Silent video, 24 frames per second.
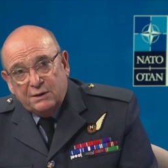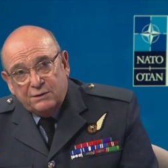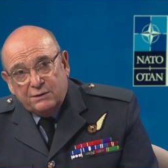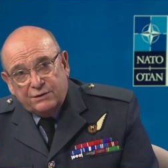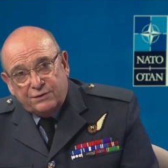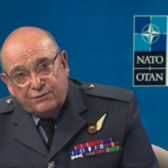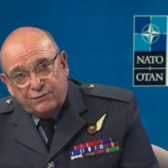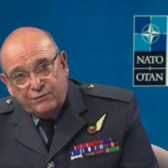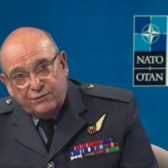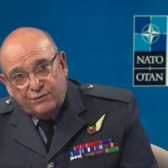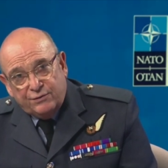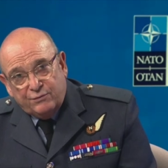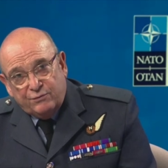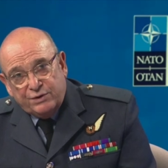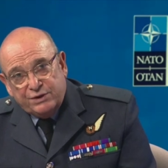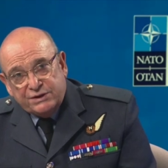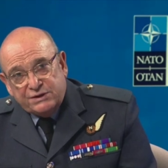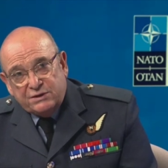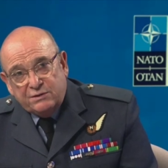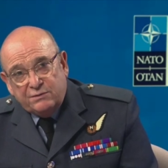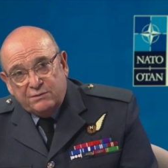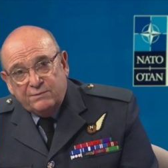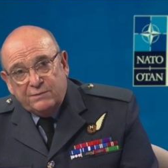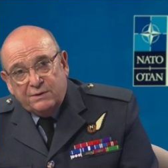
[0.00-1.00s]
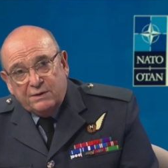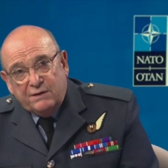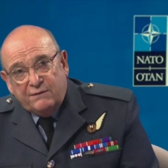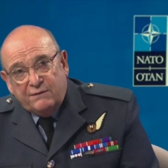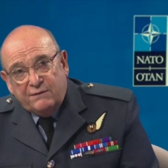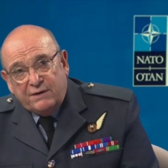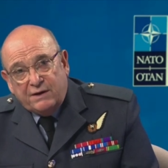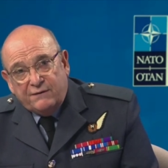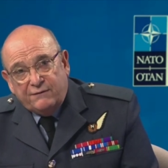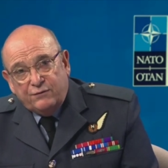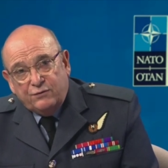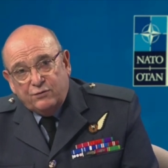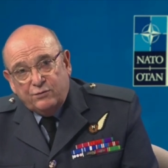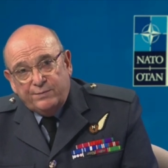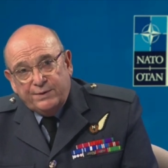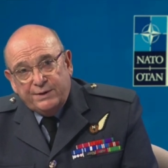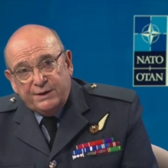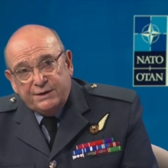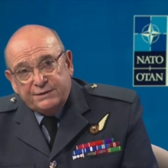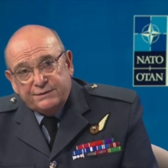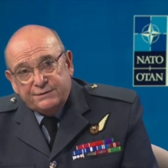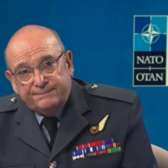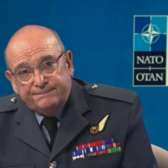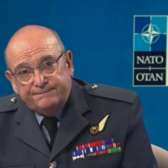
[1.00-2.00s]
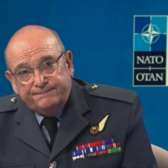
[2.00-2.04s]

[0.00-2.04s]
through the wisdom of our forebears.